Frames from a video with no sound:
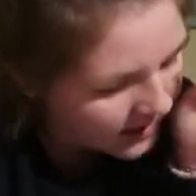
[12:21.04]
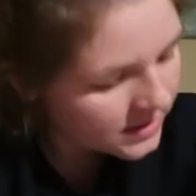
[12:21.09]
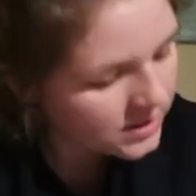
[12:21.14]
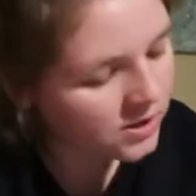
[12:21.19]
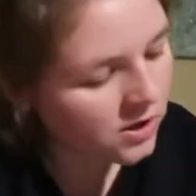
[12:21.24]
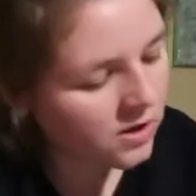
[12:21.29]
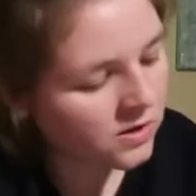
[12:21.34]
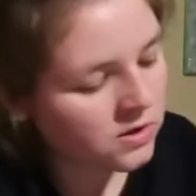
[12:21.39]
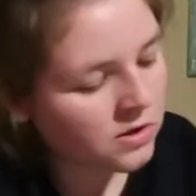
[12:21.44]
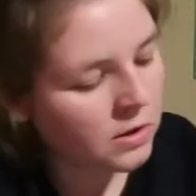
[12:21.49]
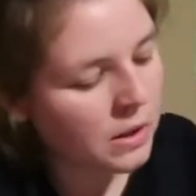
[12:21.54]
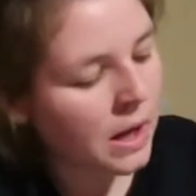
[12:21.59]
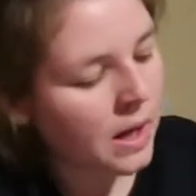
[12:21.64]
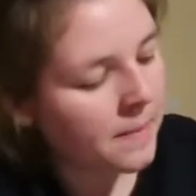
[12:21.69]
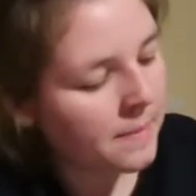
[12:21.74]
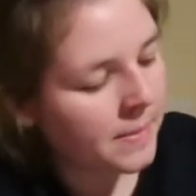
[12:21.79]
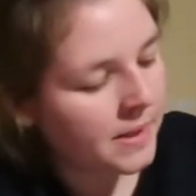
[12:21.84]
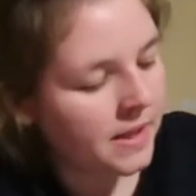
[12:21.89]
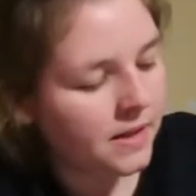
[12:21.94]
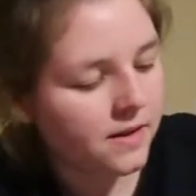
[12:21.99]
She also
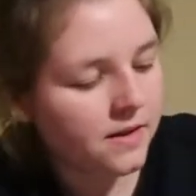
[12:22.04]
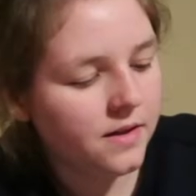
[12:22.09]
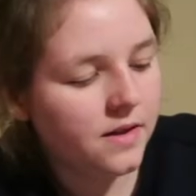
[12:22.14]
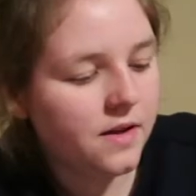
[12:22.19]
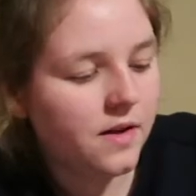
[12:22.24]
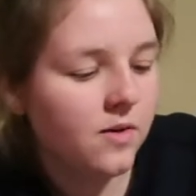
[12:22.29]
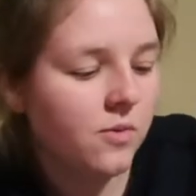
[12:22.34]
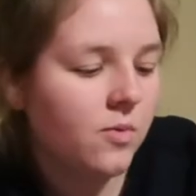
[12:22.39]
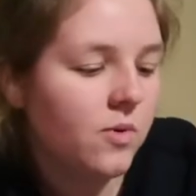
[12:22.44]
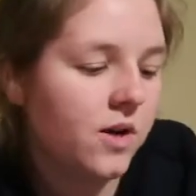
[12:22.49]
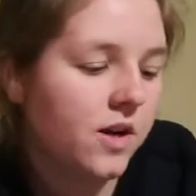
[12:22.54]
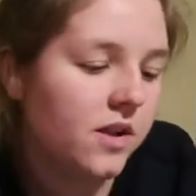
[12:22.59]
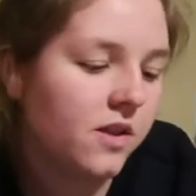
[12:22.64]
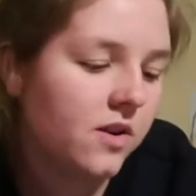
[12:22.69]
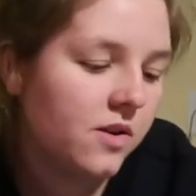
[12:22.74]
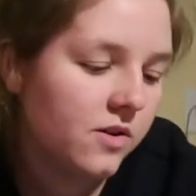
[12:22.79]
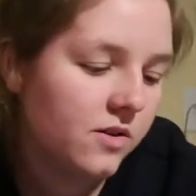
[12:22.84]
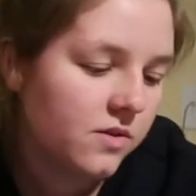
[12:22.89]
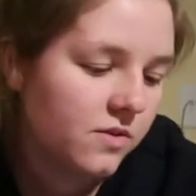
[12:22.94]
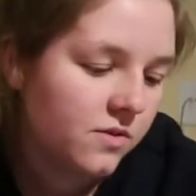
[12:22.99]
got me one of
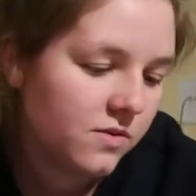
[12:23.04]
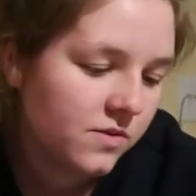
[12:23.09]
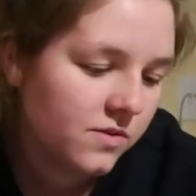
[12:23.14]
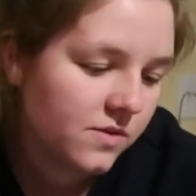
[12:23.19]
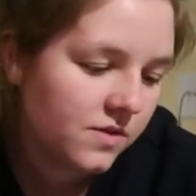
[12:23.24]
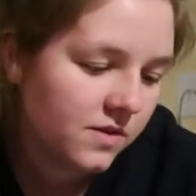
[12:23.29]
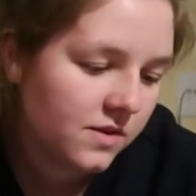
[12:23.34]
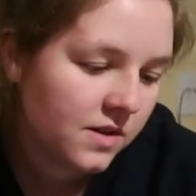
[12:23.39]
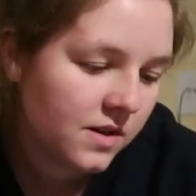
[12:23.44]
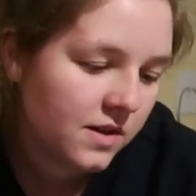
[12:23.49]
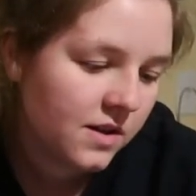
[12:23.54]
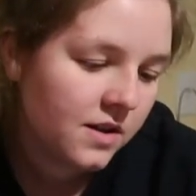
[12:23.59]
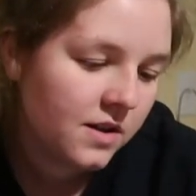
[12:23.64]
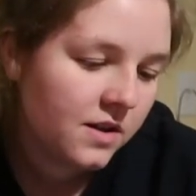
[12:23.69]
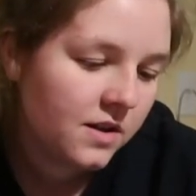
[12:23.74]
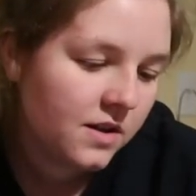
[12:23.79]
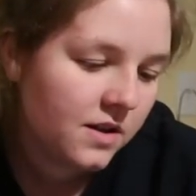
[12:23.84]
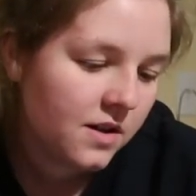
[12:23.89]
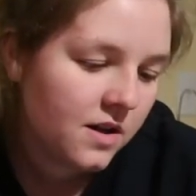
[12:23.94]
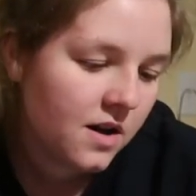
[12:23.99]
those
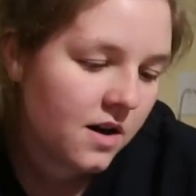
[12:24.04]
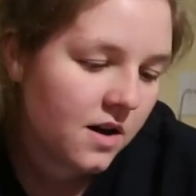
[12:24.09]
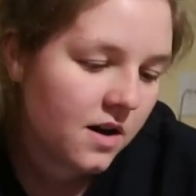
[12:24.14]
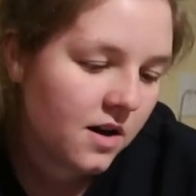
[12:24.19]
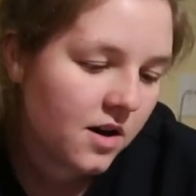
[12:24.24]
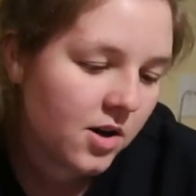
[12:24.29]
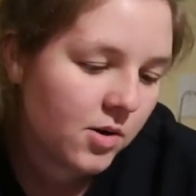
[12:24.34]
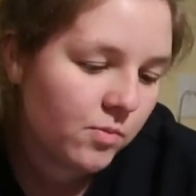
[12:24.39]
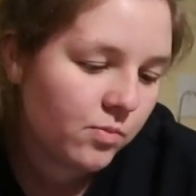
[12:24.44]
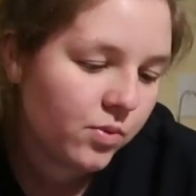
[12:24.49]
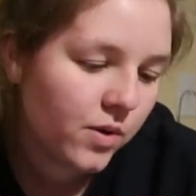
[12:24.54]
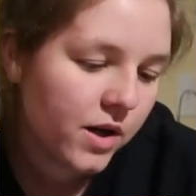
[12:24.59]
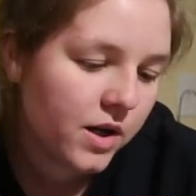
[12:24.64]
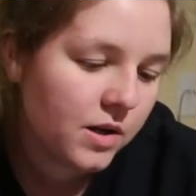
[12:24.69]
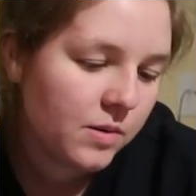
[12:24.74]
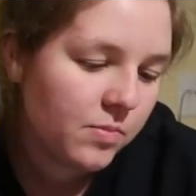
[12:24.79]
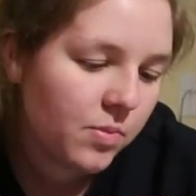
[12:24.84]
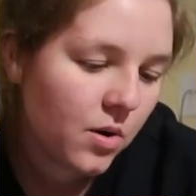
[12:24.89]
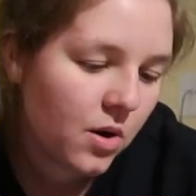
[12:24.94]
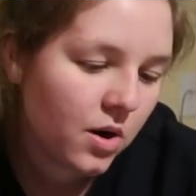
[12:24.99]

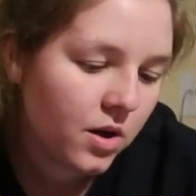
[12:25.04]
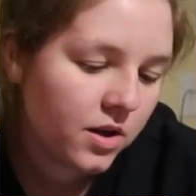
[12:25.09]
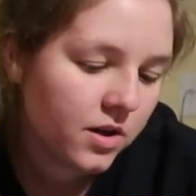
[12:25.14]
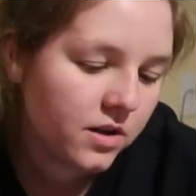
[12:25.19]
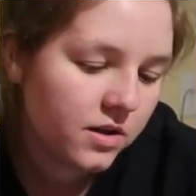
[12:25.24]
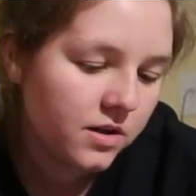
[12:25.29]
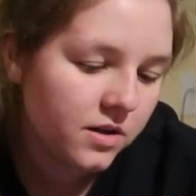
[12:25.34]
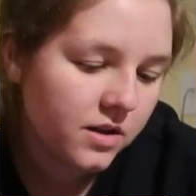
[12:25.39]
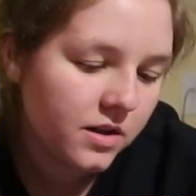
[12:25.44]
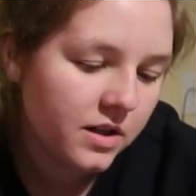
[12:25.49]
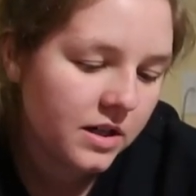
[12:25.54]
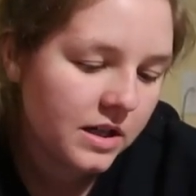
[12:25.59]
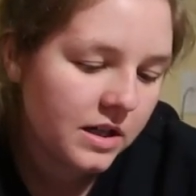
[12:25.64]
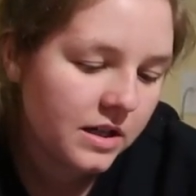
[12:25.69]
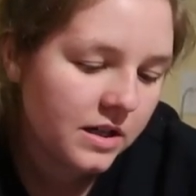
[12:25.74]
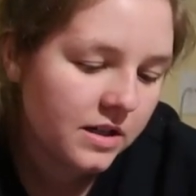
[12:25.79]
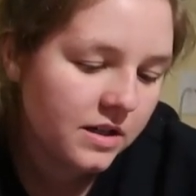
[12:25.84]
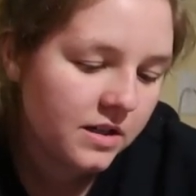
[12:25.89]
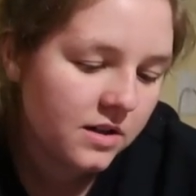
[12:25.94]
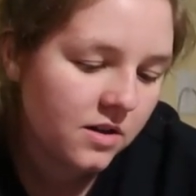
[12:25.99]
break apart
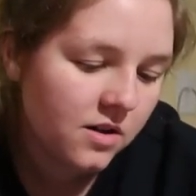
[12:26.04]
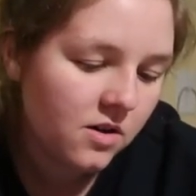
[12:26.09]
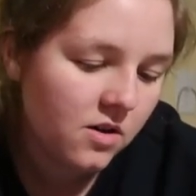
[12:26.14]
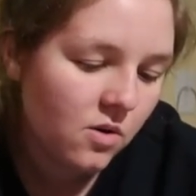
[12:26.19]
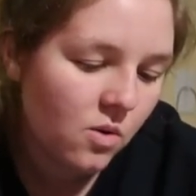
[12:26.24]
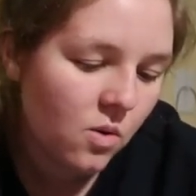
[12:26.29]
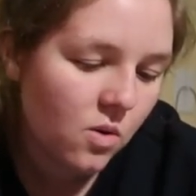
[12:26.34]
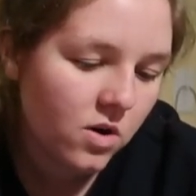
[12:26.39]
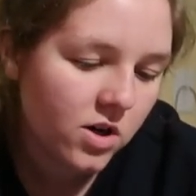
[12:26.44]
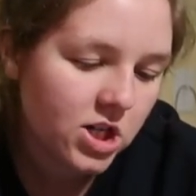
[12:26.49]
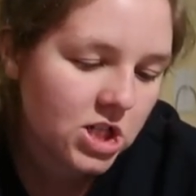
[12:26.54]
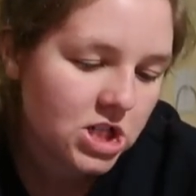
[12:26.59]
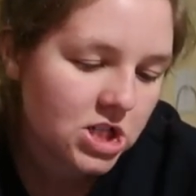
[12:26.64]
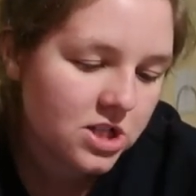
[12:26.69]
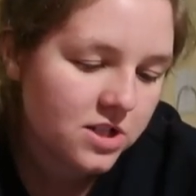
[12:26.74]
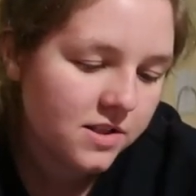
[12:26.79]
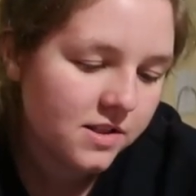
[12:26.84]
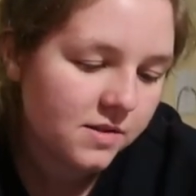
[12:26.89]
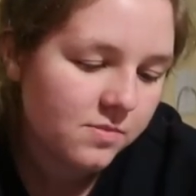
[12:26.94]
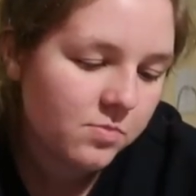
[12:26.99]

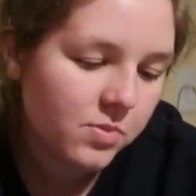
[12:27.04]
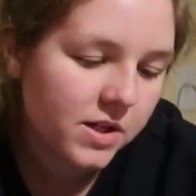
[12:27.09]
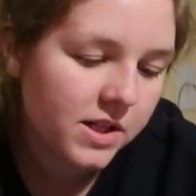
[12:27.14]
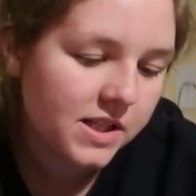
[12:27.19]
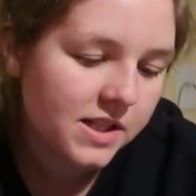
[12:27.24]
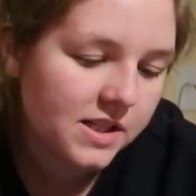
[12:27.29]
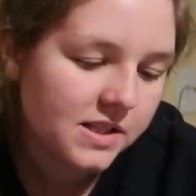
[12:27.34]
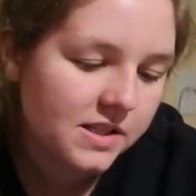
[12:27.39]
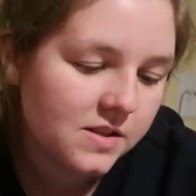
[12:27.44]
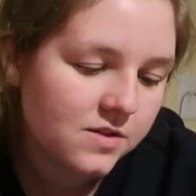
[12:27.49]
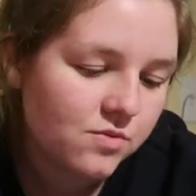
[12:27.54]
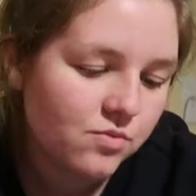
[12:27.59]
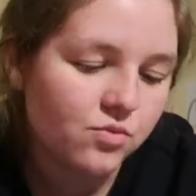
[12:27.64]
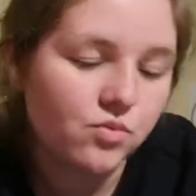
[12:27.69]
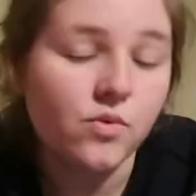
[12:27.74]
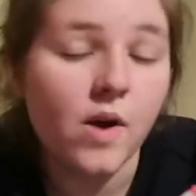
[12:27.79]
oranges, but it's